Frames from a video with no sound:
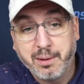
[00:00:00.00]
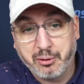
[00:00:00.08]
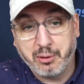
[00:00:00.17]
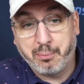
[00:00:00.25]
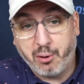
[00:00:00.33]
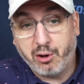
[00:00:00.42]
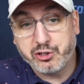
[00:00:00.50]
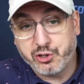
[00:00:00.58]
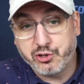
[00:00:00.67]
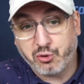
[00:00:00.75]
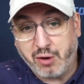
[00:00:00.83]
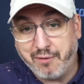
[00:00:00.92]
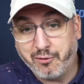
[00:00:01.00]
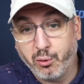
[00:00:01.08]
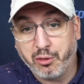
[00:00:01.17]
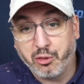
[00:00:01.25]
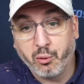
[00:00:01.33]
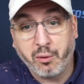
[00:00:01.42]
but the ball should travel
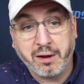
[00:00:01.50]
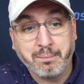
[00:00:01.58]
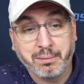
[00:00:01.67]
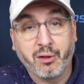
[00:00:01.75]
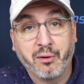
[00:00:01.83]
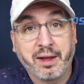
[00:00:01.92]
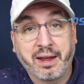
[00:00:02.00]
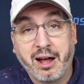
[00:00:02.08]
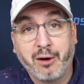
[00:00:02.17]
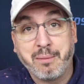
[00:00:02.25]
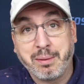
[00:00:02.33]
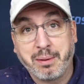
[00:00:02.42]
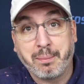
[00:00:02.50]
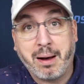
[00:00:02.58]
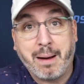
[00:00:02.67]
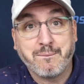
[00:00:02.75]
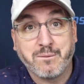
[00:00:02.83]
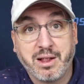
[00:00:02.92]
with the wind blowing it out. Maybe a
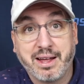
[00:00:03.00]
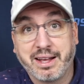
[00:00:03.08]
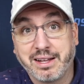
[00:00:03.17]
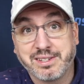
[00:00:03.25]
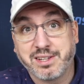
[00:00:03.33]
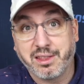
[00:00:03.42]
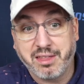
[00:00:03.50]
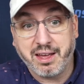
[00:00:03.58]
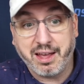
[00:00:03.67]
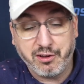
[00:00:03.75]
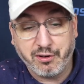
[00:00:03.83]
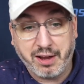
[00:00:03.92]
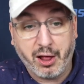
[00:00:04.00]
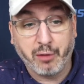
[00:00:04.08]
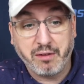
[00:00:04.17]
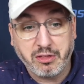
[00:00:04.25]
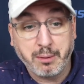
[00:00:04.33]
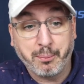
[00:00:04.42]
pop fly gets the thing. You can
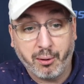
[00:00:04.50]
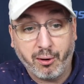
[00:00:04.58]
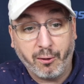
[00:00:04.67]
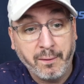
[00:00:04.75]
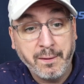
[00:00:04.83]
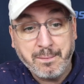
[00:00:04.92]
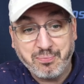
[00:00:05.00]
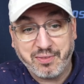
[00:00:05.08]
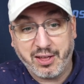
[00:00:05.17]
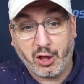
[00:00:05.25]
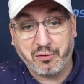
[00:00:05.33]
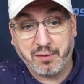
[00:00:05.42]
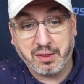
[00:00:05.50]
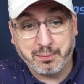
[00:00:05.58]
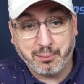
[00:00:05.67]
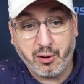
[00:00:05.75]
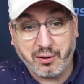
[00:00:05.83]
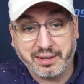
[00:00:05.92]
elevate the ball
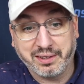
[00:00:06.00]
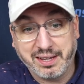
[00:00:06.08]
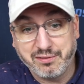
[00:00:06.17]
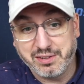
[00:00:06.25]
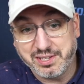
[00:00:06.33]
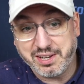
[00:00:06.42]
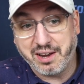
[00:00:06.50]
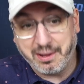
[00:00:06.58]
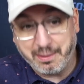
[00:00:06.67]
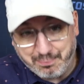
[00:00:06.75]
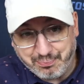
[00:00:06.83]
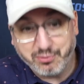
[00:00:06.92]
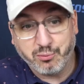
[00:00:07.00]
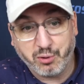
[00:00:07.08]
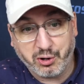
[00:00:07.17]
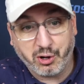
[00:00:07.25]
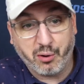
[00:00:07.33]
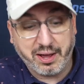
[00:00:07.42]
can leave the stadium. We're
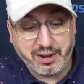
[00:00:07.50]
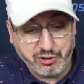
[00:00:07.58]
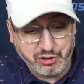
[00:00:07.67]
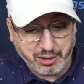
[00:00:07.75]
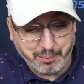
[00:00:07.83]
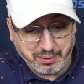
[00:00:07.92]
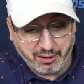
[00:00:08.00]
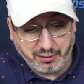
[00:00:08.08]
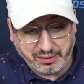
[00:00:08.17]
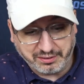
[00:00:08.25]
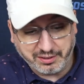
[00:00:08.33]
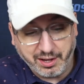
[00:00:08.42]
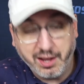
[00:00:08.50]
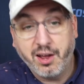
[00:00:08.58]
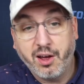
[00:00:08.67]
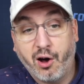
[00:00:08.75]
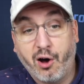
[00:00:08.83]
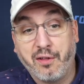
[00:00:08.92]
going to go ahead and jump in on this,
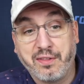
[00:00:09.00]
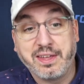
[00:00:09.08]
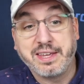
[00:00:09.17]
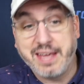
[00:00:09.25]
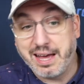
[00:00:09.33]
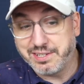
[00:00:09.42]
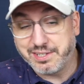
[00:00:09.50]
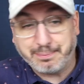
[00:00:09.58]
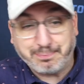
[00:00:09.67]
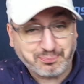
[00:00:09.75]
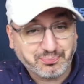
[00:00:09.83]
on the yes.